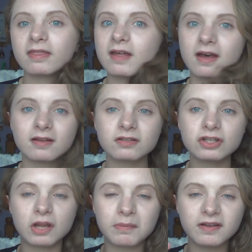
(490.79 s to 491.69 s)
that,
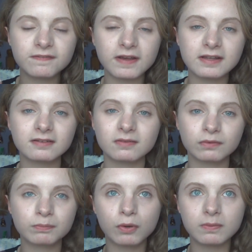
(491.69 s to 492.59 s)
you know, my face
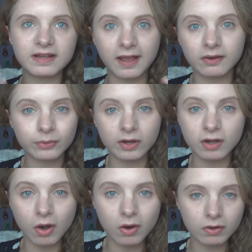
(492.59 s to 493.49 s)
was probably getting
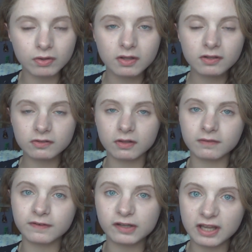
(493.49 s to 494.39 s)
quite hot, so
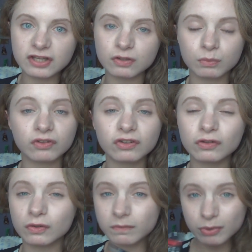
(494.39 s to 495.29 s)
the foundation was
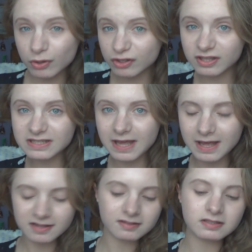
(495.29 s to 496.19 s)
sort of put to the
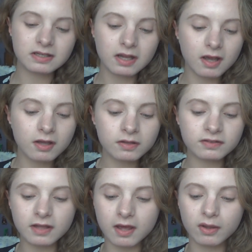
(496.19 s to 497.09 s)
test.
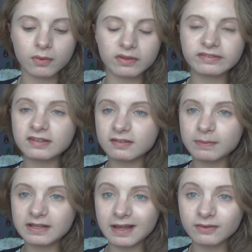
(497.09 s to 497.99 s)
So since it's
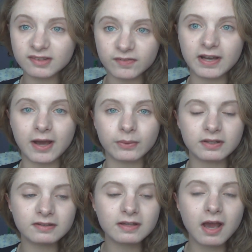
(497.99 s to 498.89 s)
been now 7
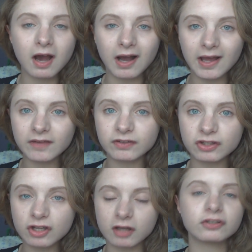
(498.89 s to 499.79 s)
hours, I
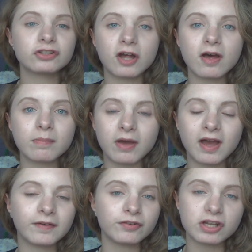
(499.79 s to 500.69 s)
haven't touched up, I
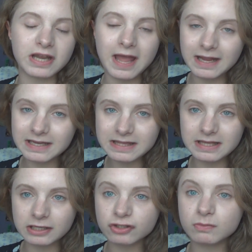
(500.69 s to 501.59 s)
haven't done
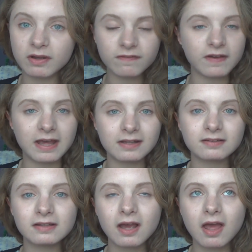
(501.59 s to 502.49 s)
anything to my
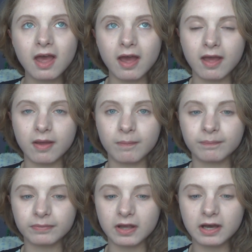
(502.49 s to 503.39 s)
face.
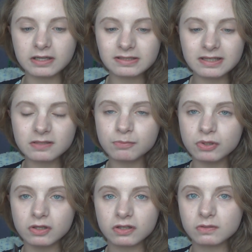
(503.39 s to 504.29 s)
I did
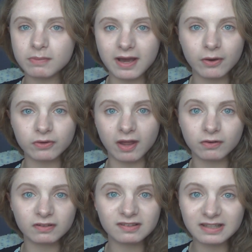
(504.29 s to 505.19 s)
put powder
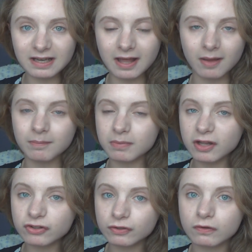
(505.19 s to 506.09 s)
and concealer and
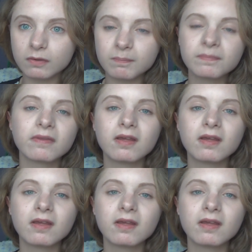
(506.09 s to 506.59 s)
blusher on